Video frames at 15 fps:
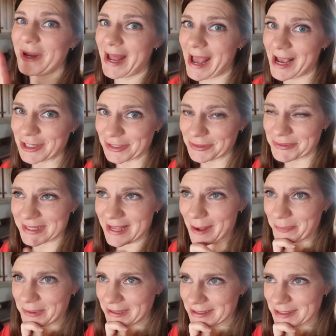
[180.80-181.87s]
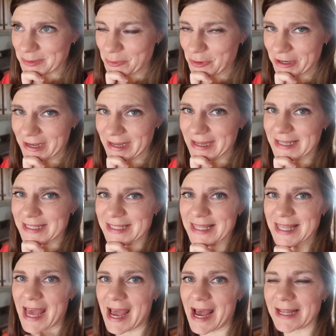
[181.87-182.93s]
what actually was happening this morning is
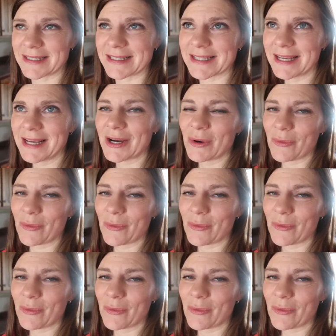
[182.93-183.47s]
that